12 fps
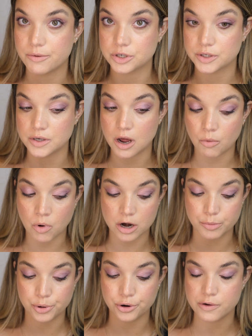which is not
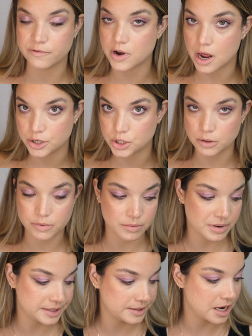waterproof, not a tubing
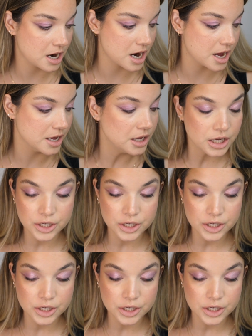mascara.